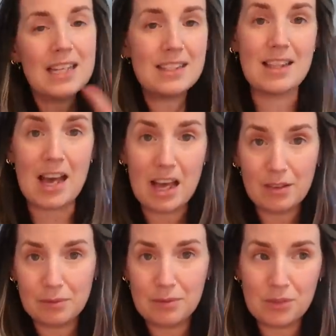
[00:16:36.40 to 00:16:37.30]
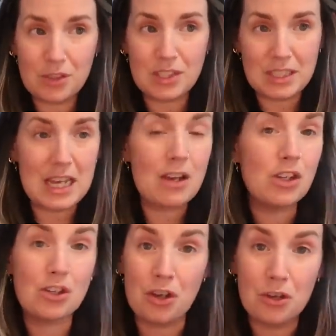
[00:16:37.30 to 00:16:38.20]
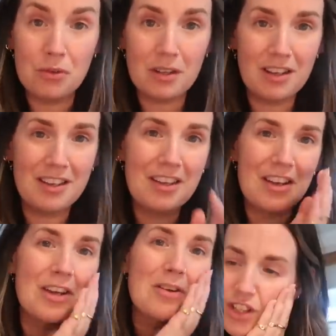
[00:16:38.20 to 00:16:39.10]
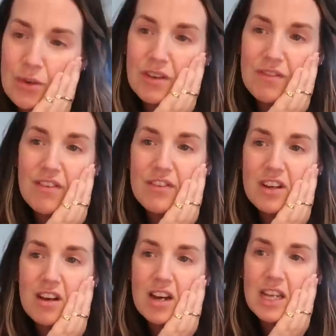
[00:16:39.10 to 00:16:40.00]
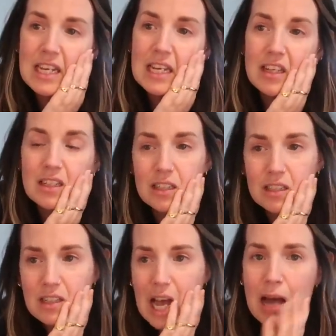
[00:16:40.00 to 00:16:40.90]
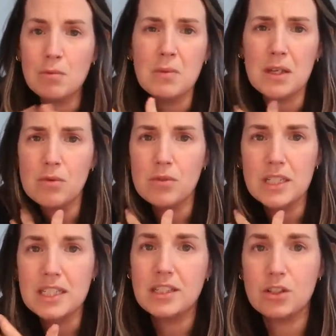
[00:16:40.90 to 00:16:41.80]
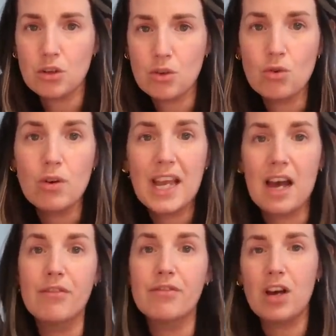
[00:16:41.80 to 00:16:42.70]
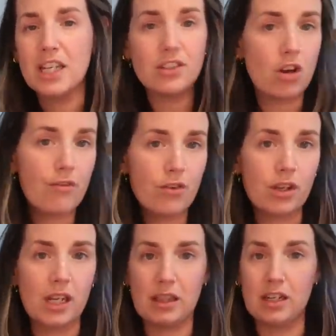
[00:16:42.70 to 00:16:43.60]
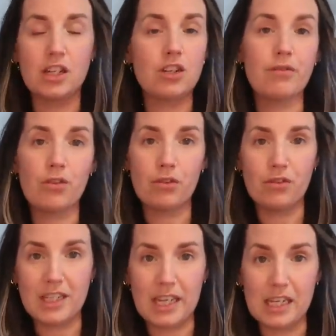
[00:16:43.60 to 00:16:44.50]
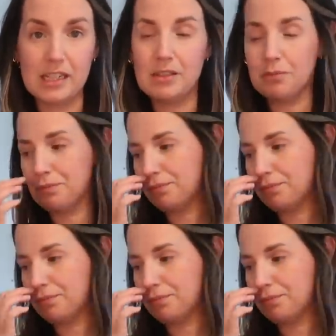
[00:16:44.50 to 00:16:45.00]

that's that. Now you know. So if ever I am a bit distant, or I start vlogging and then I don't vlog for days,